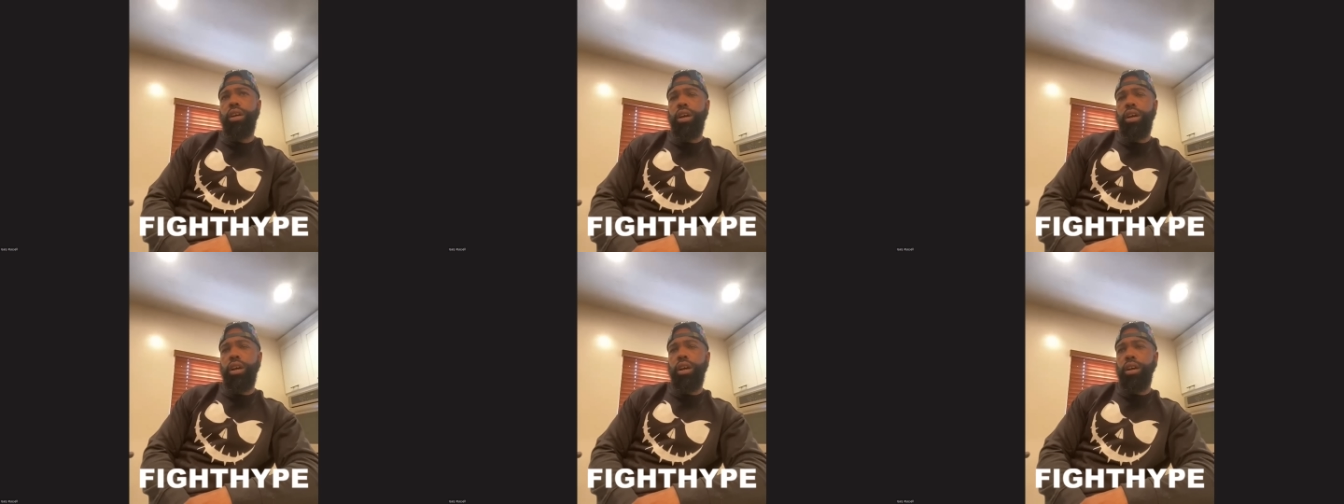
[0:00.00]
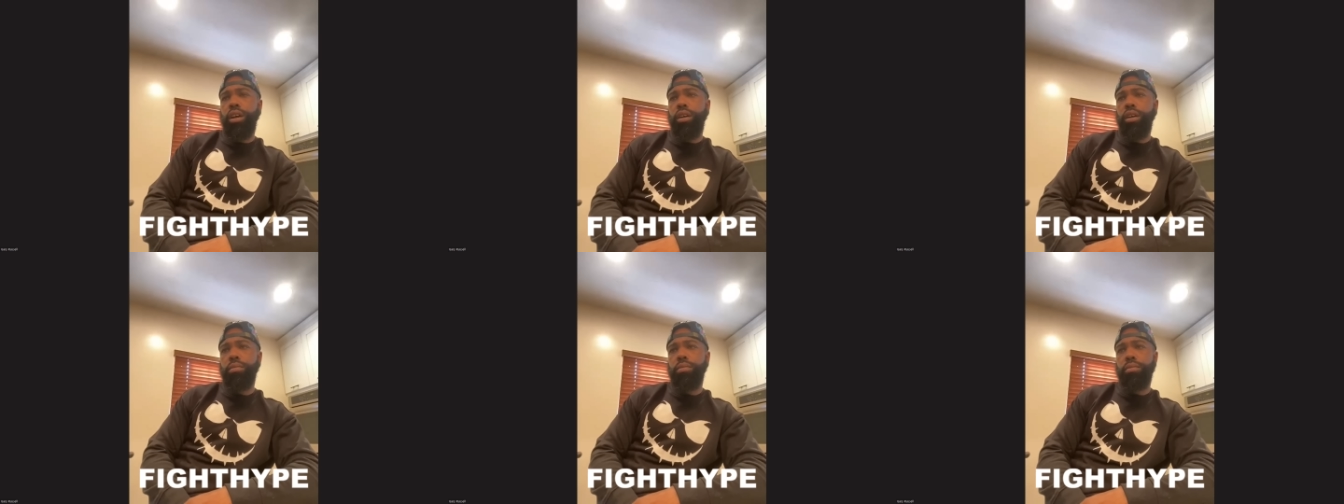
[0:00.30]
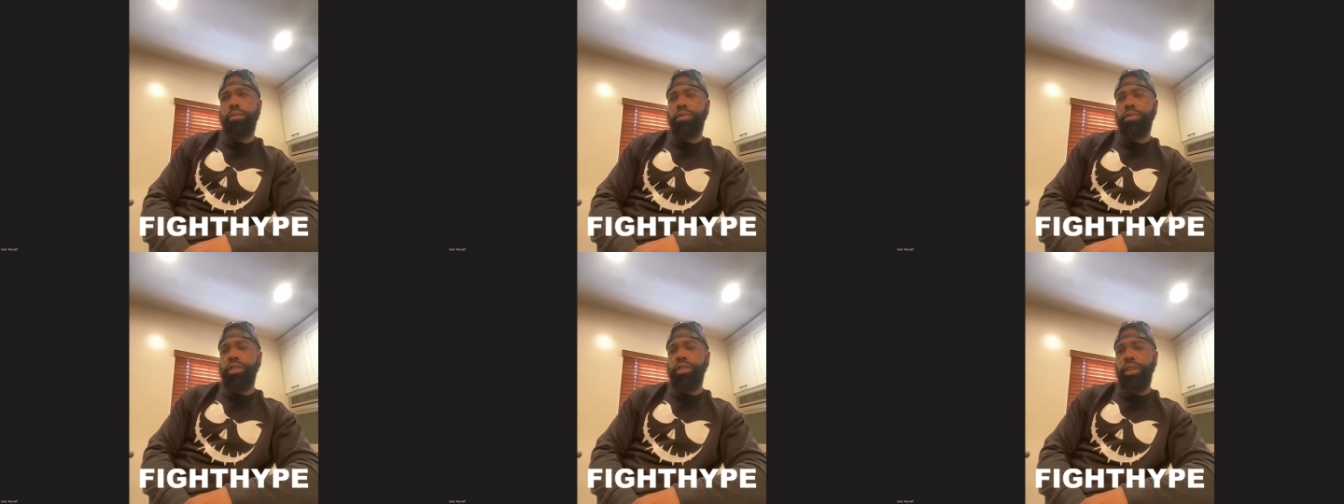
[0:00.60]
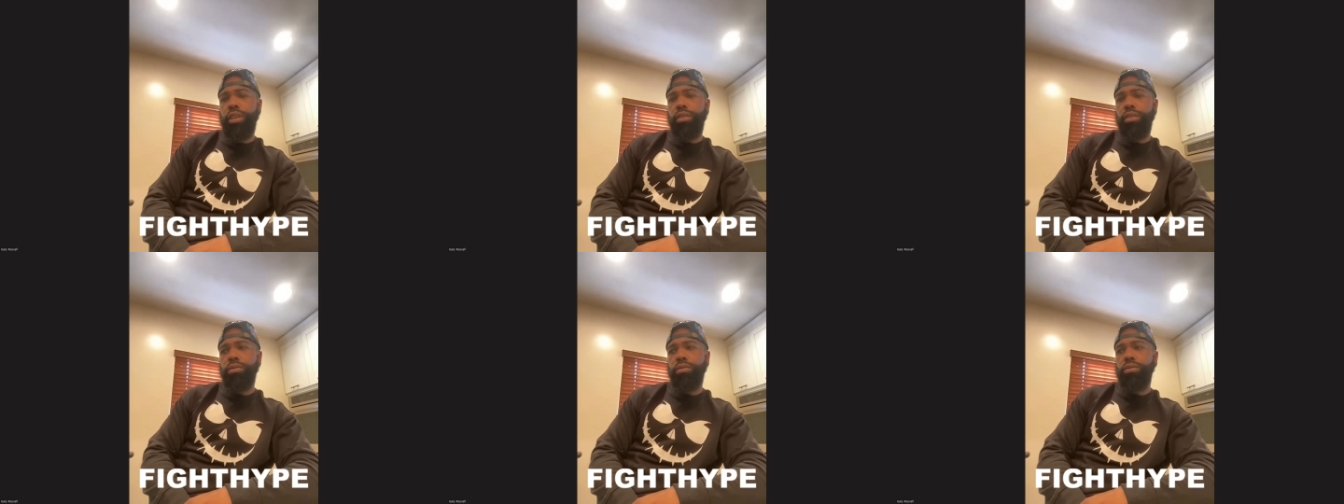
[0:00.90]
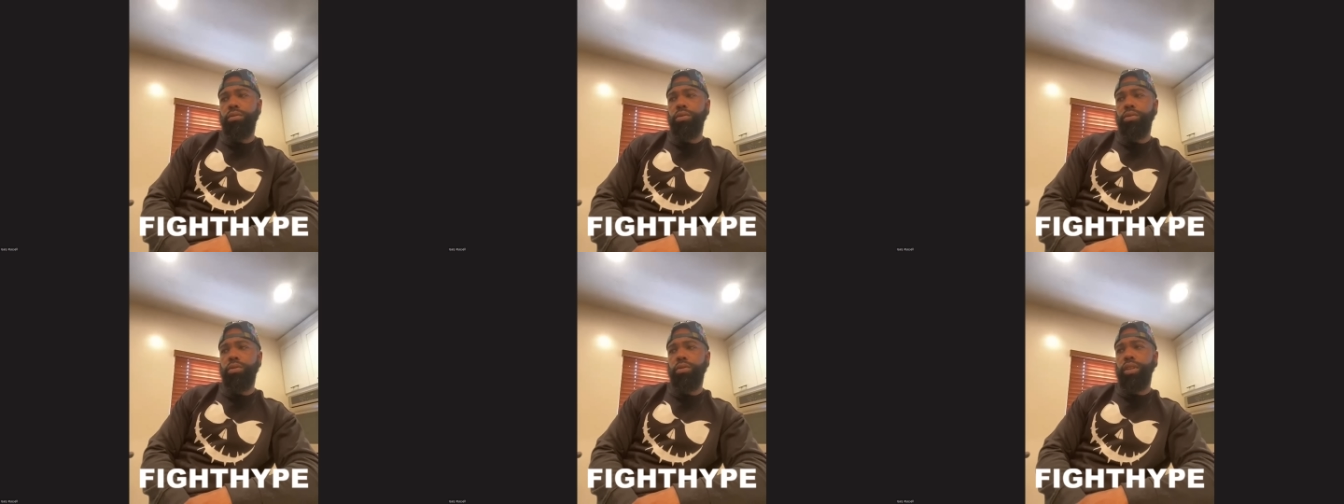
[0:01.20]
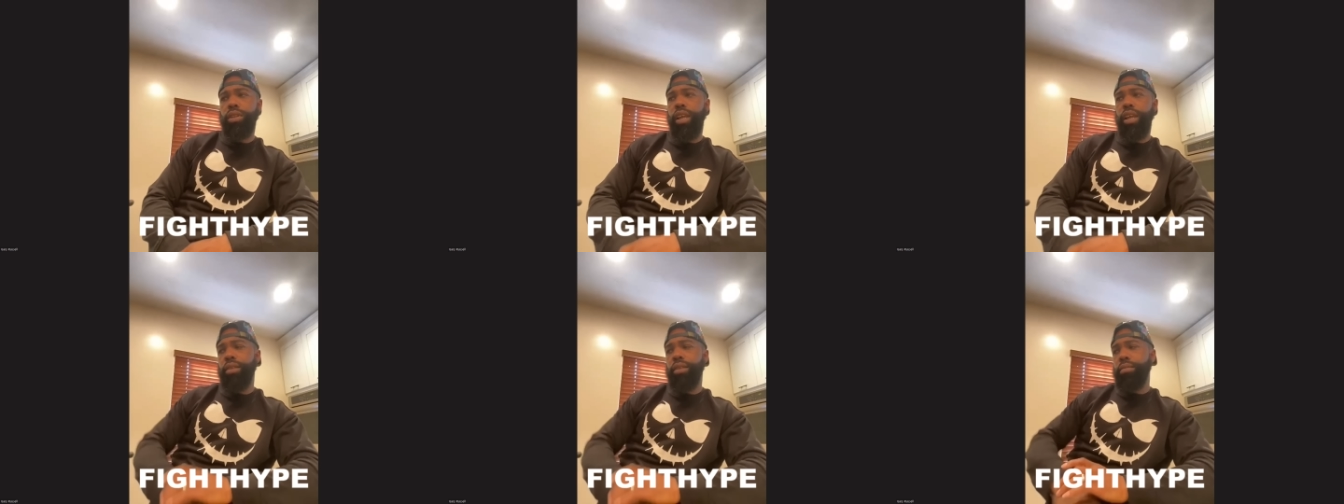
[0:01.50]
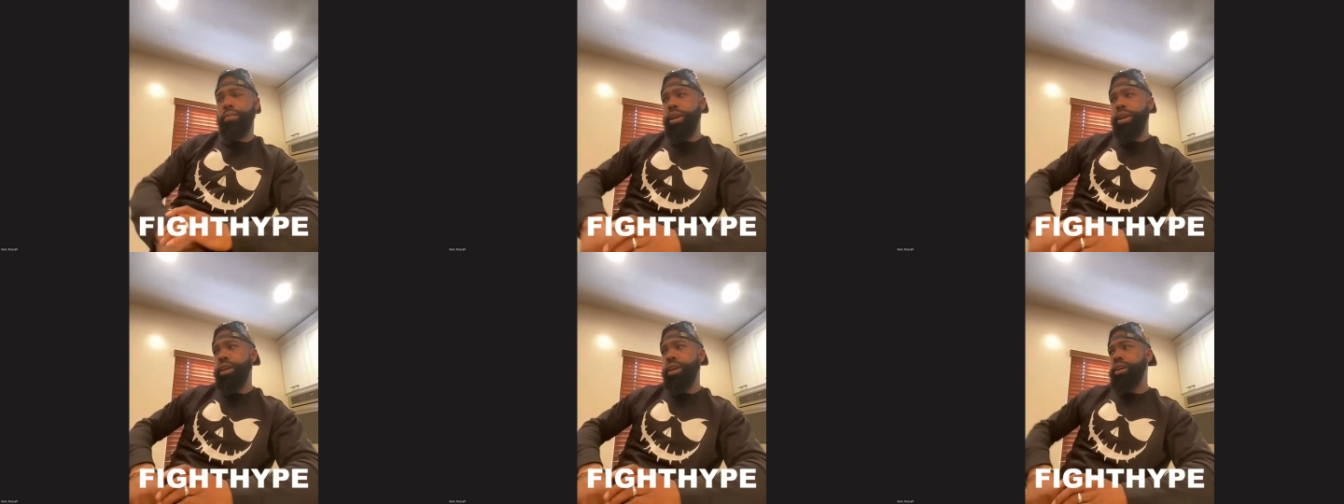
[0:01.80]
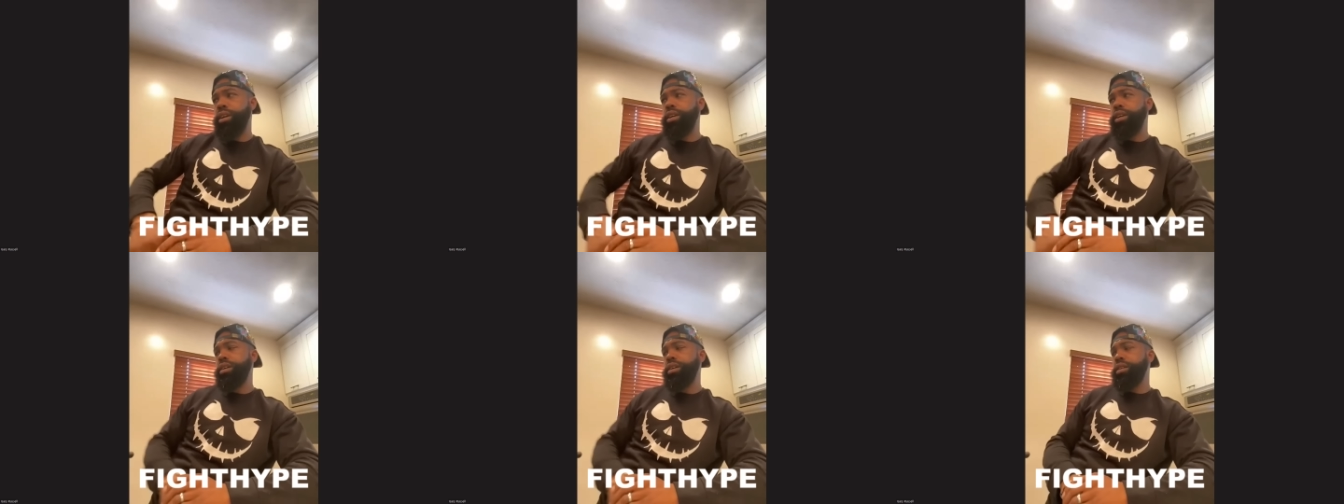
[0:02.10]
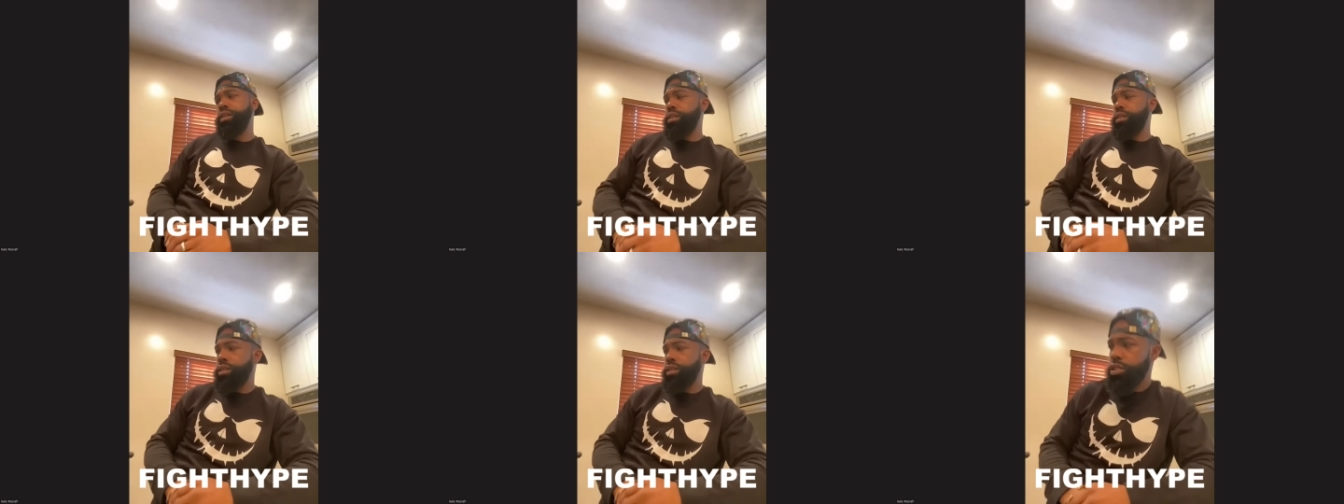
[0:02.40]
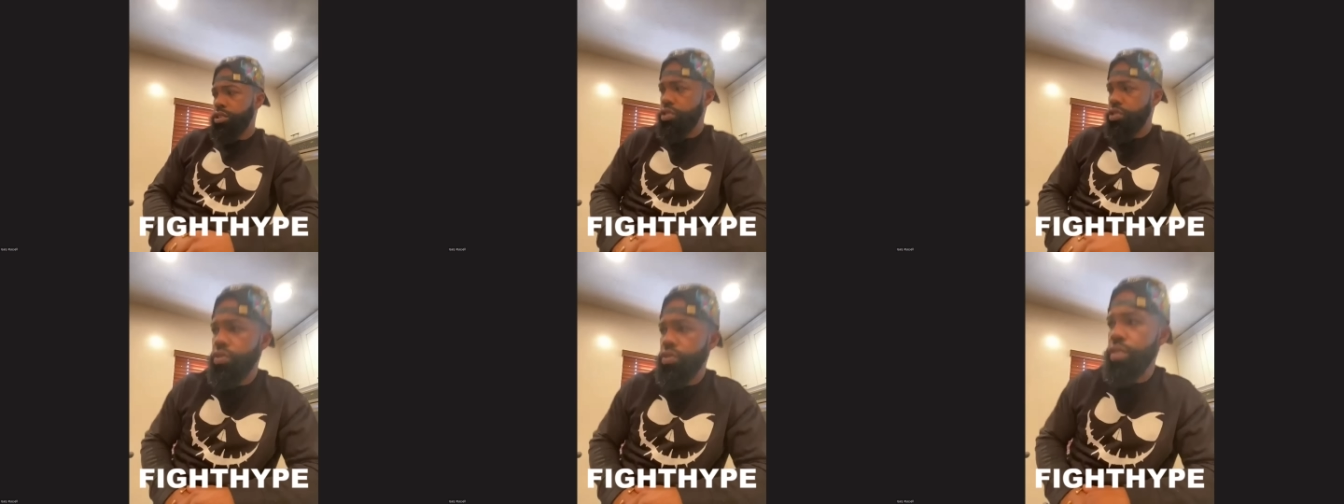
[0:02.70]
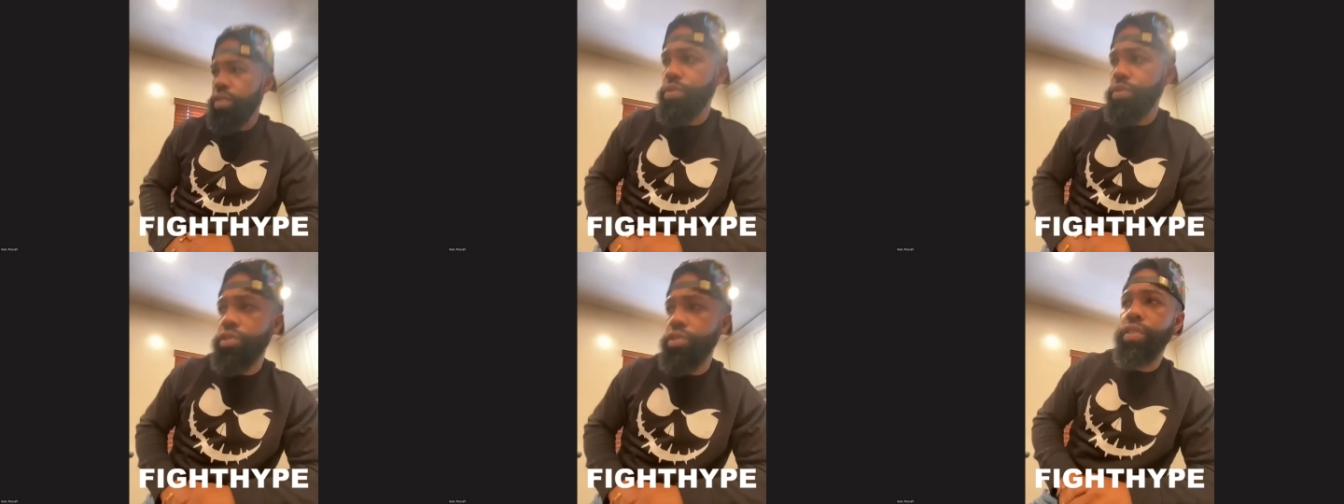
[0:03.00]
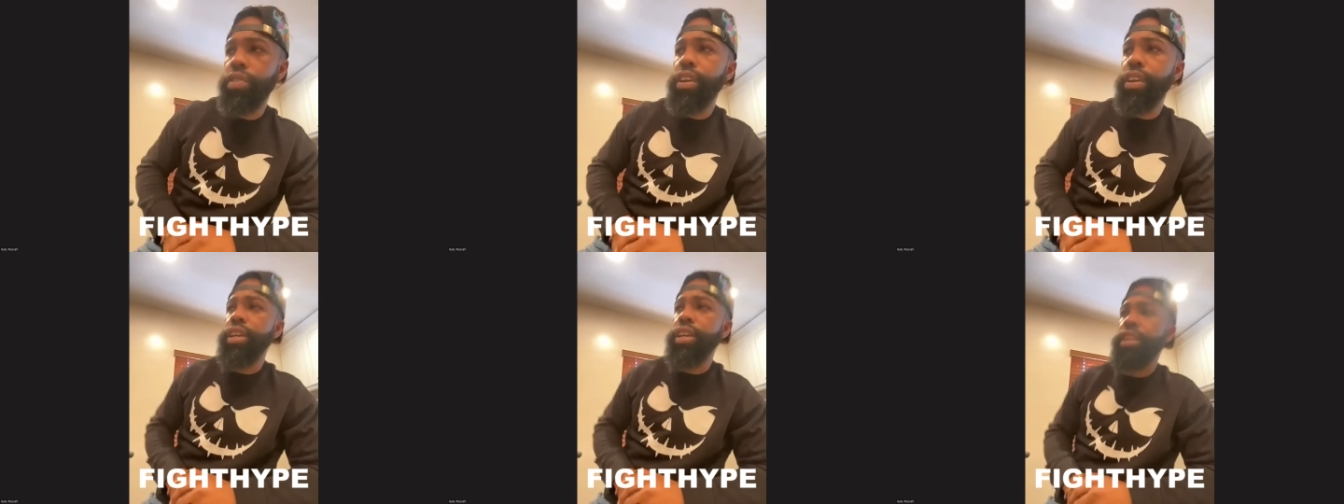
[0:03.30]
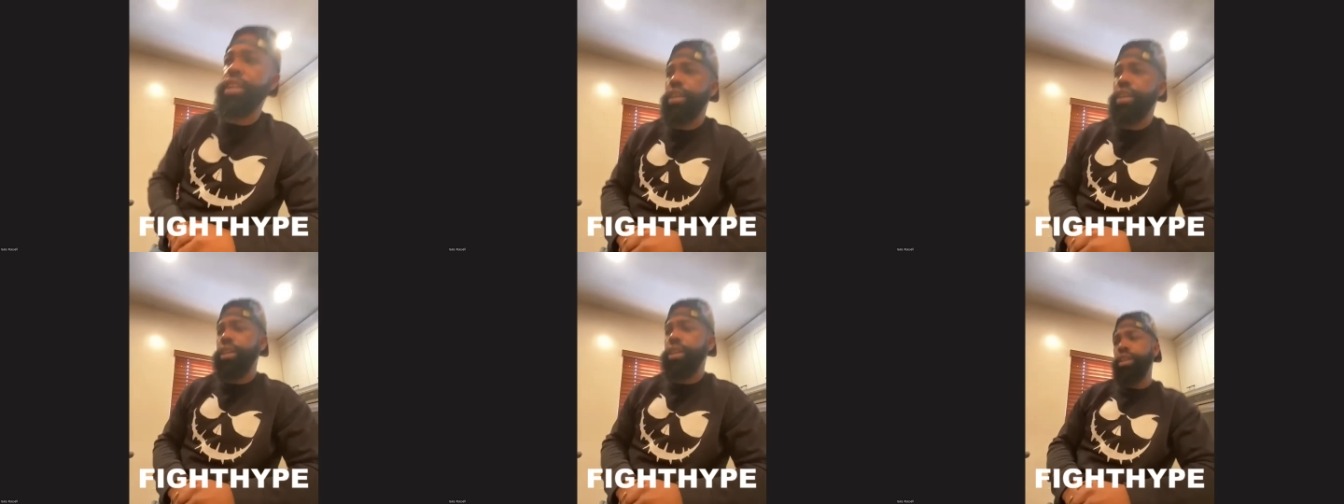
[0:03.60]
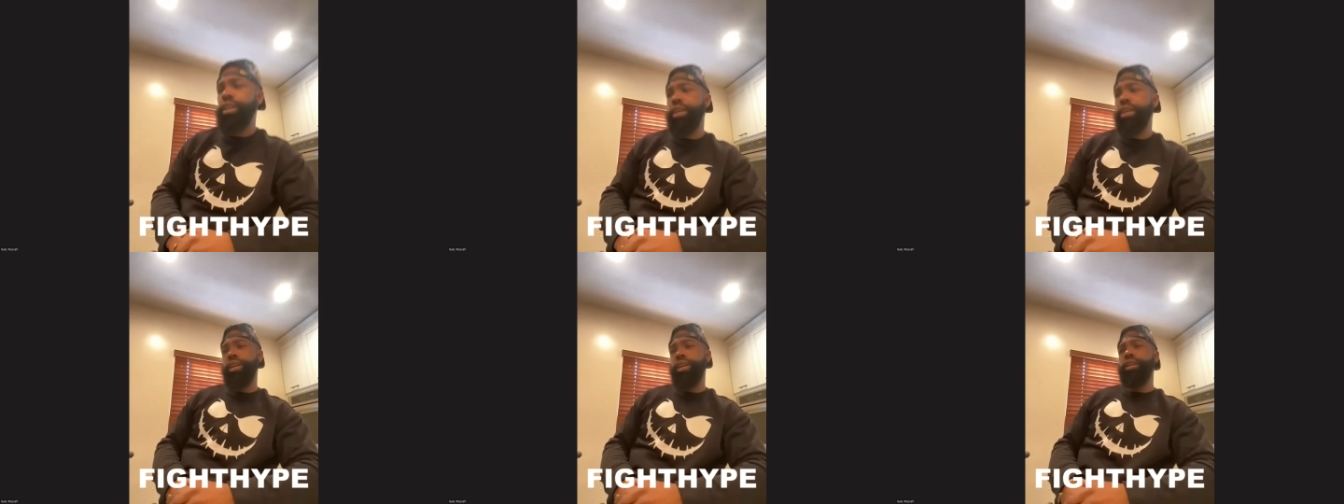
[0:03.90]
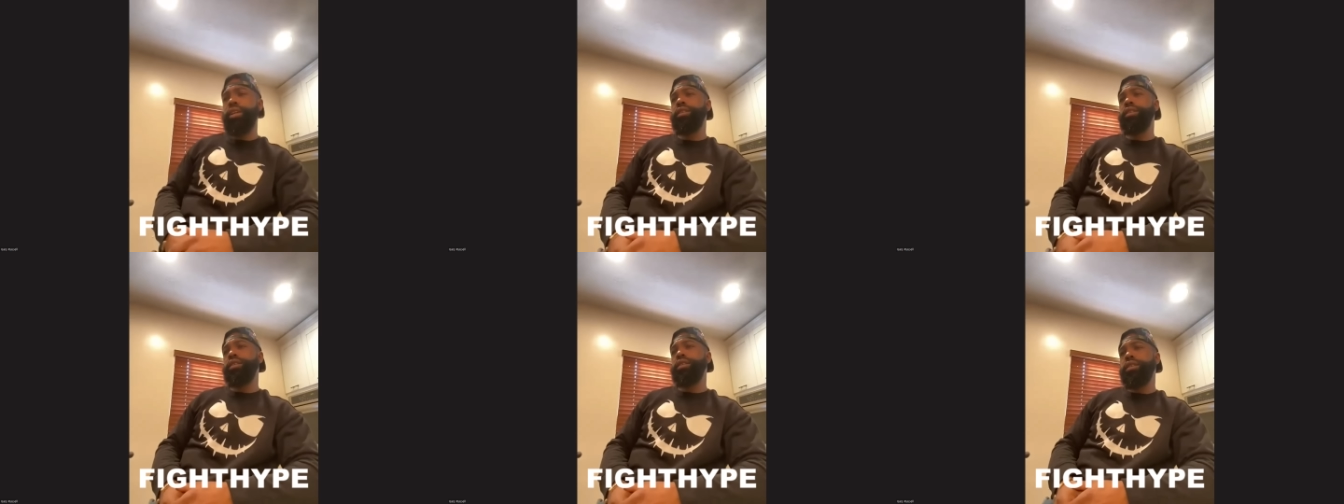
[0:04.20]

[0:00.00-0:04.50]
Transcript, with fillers: Um, still doing like my uh, strength training and